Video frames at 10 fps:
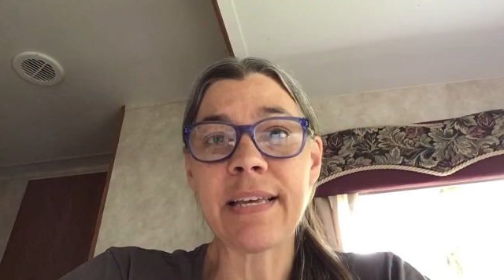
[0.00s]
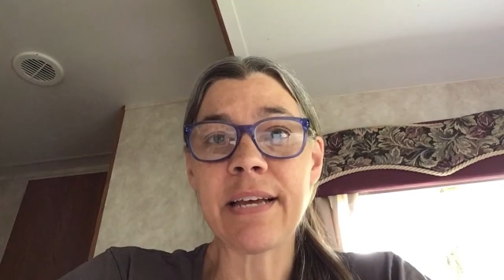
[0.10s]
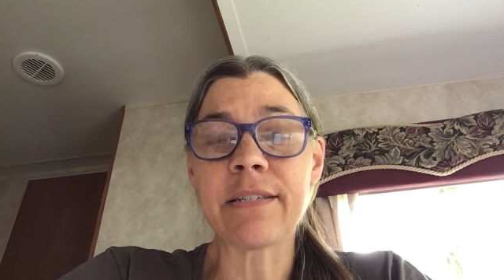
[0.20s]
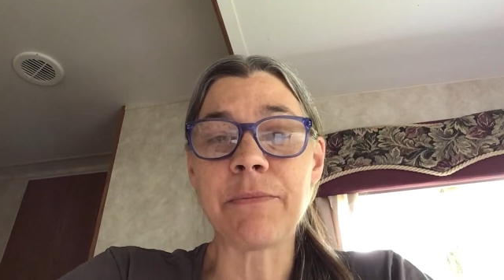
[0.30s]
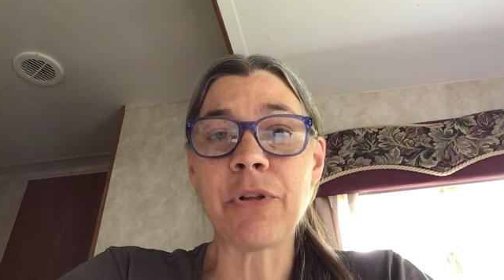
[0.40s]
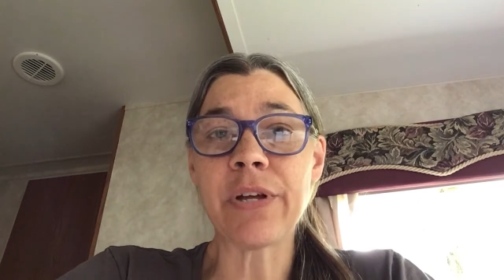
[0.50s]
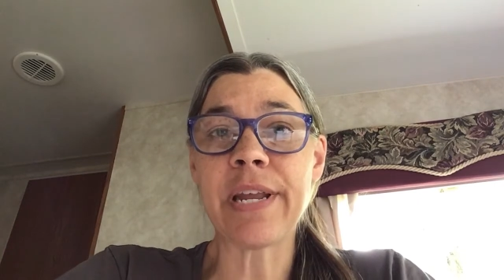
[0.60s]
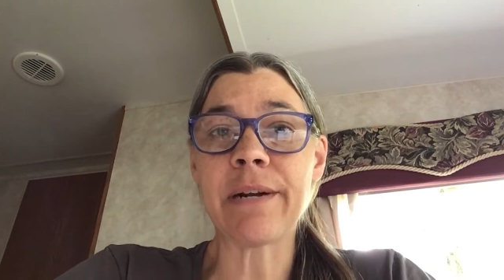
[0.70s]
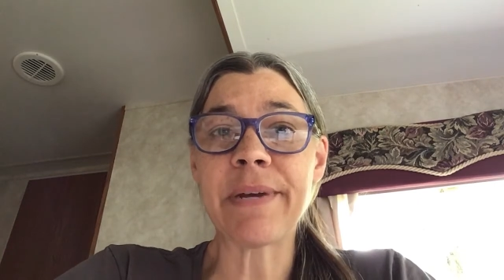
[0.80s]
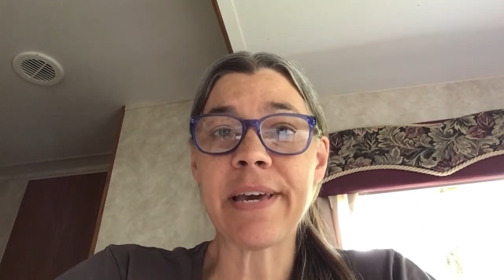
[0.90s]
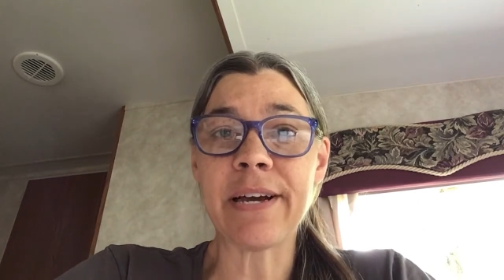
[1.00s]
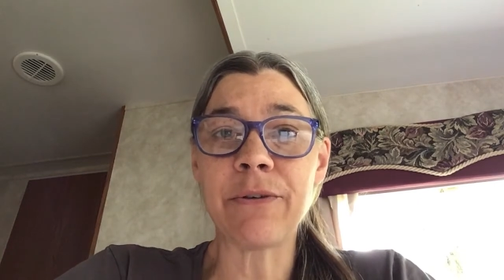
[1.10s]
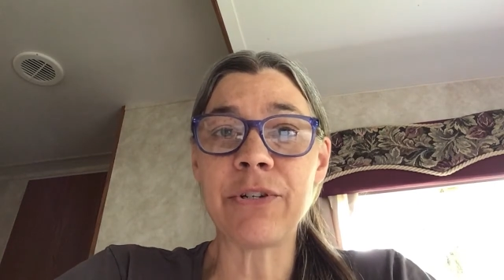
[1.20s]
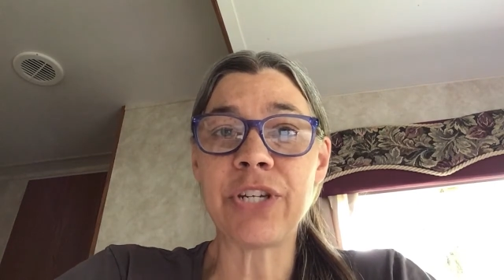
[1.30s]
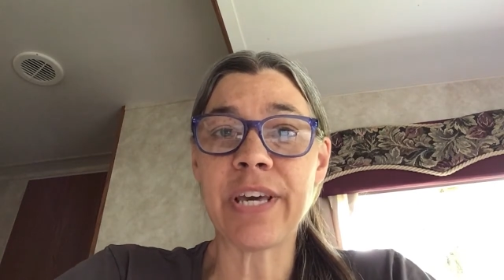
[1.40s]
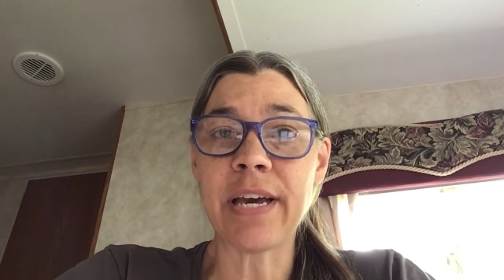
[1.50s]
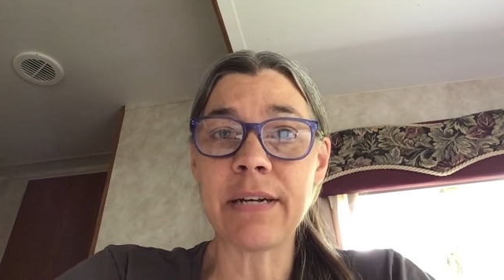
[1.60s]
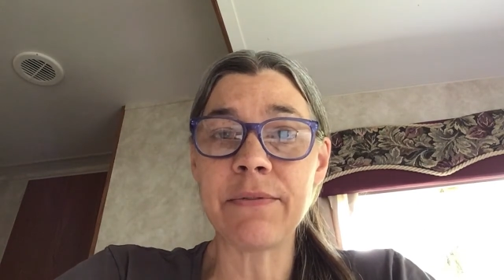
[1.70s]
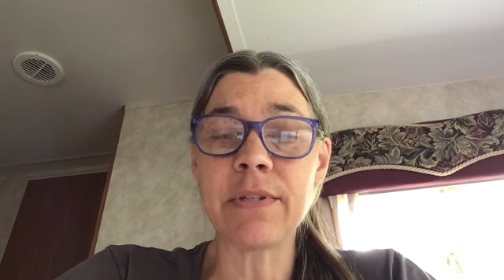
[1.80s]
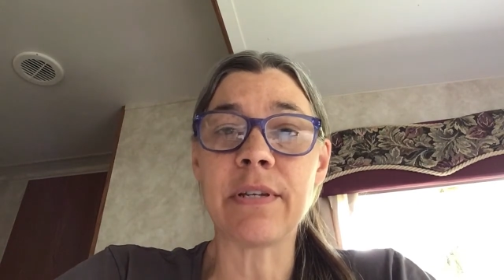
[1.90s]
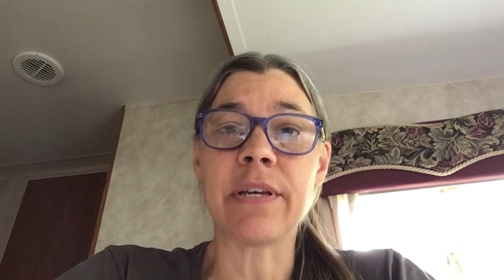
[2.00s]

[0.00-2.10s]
of calcium gluconate on my cow when she calves.